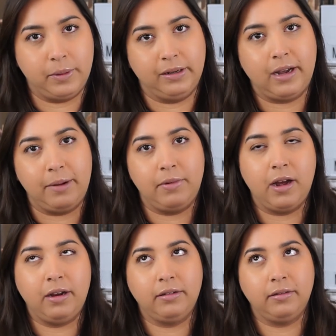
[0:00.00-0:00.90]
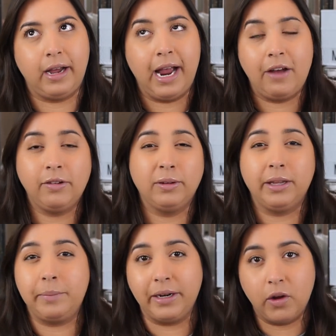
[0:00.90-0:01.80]
but I haven't
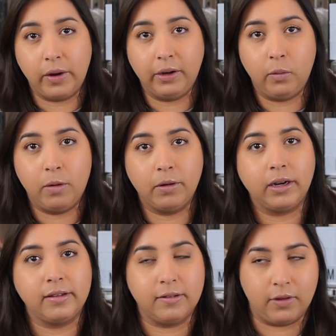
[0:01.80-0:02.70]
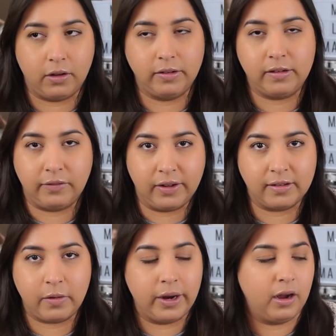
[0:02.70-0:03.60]
really been going to Walmart because of all the stuff
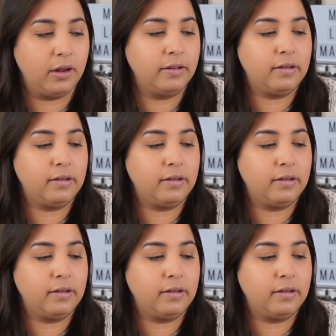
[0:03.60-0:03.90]
that's going on.